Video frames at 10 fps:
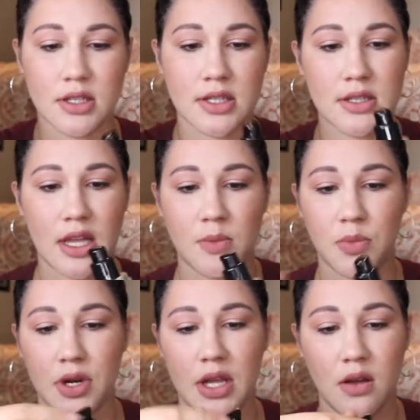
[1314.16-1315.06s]
This is a
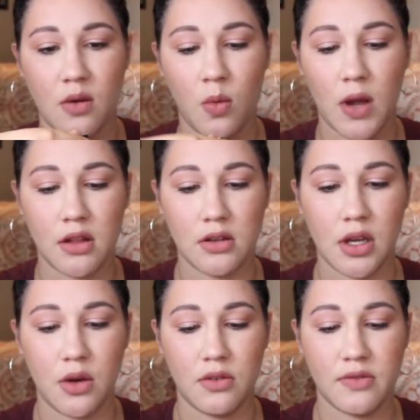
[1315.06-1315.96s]
pretty
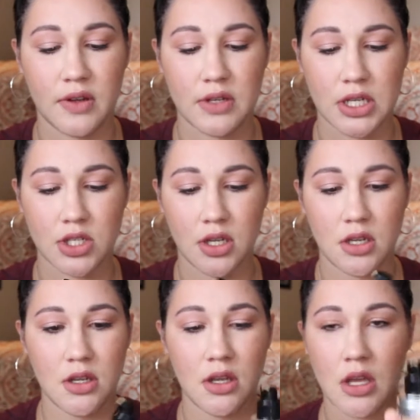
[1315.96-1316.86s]
well-known
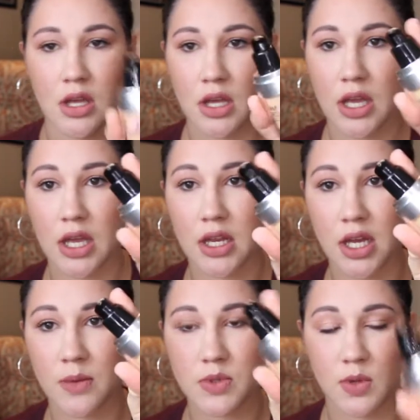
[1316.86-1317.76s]
foundation, and it
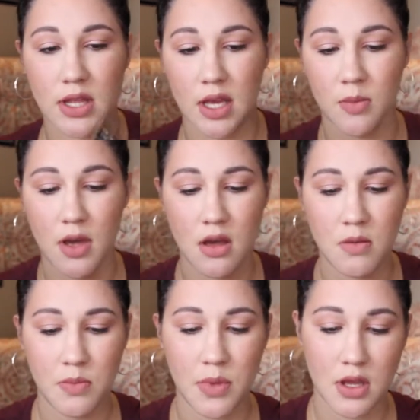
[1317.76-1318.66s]
comes with a
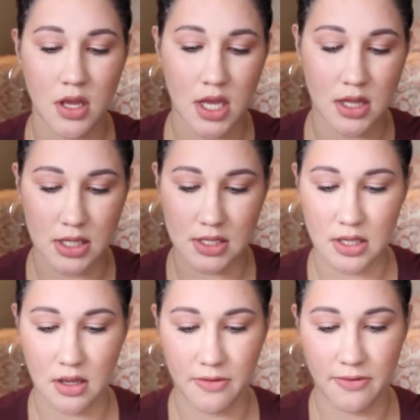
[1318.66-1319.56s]
pump, and this
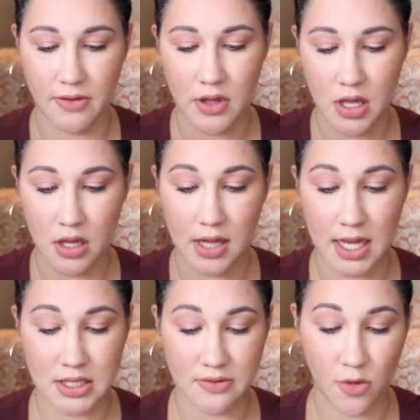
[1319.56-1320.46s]
stuff lasts